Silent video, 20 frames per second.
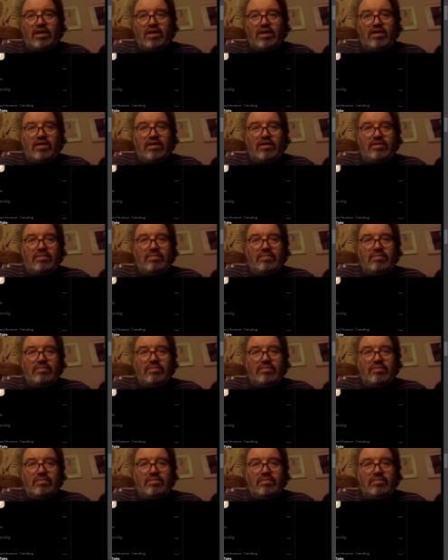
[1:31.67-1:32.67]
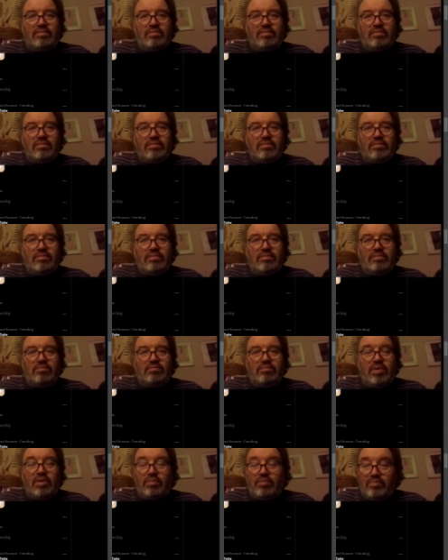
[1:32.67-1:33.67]
Um,
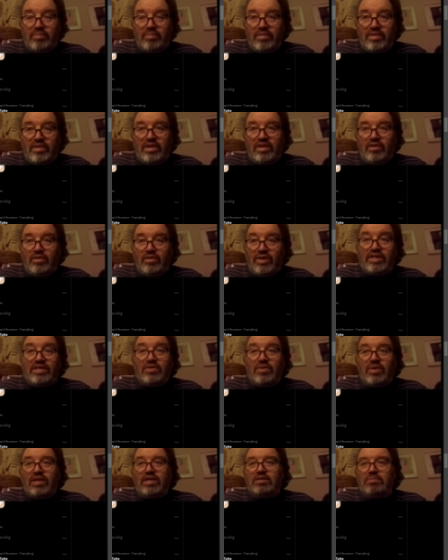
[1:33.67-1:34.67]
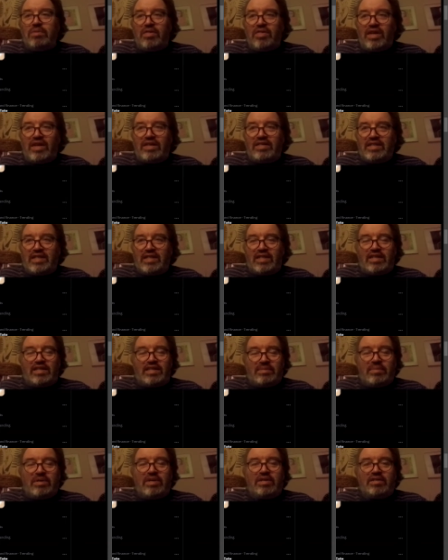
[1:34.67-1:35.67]
but the reason why it's pathetic
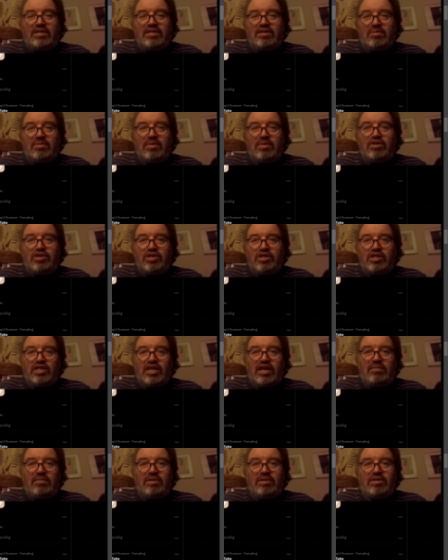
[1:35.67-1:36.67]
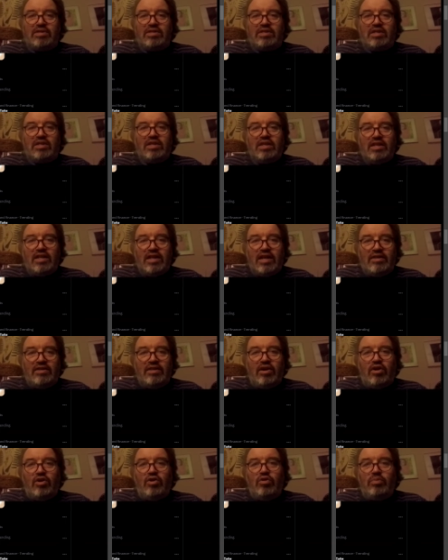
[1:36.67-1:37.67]
is because there are a bunch of scammers,
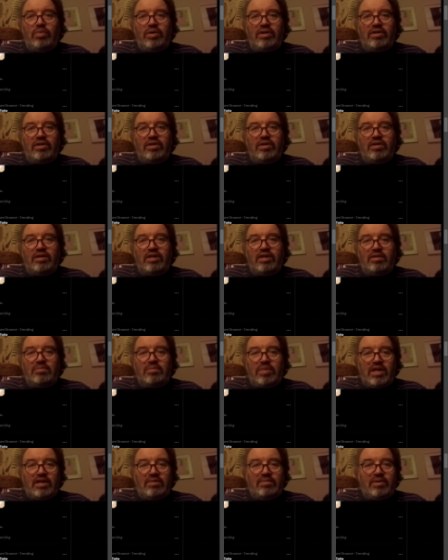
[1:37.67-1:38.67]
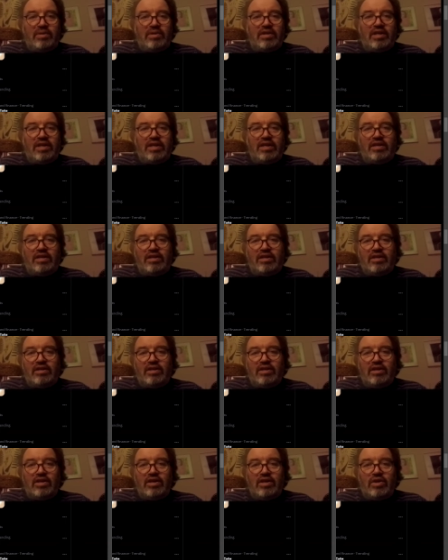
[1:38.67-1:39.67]
and they're hoping that these people here
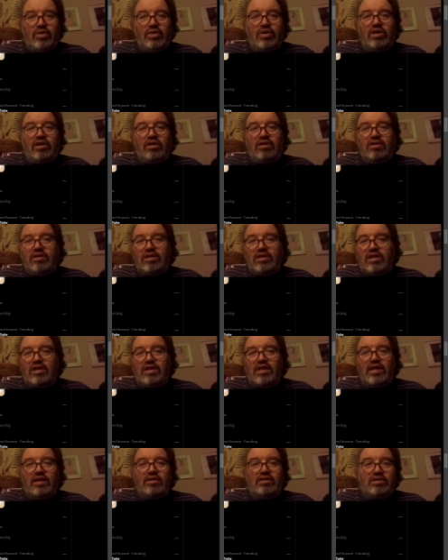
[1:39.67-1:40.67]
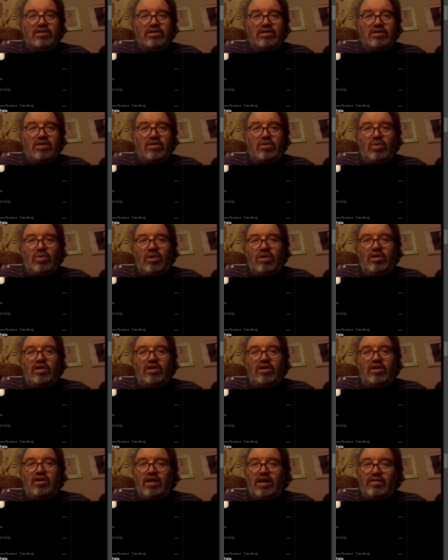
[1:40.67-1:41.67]
who can't connect to the
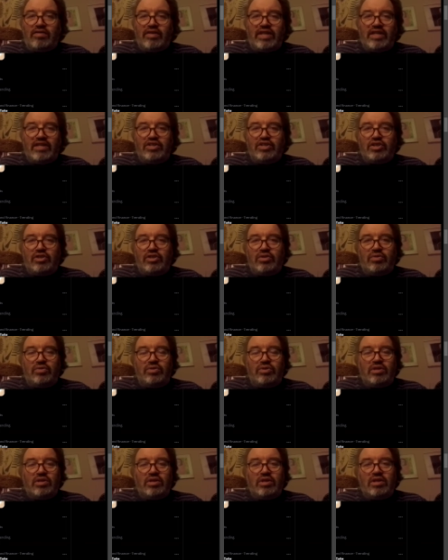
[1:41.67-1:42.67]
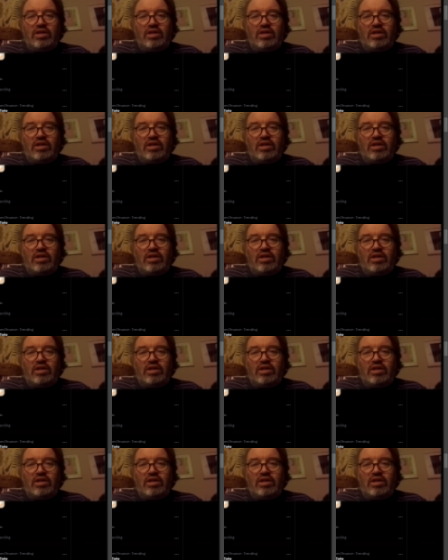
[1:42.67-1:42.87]
wallet or having issues,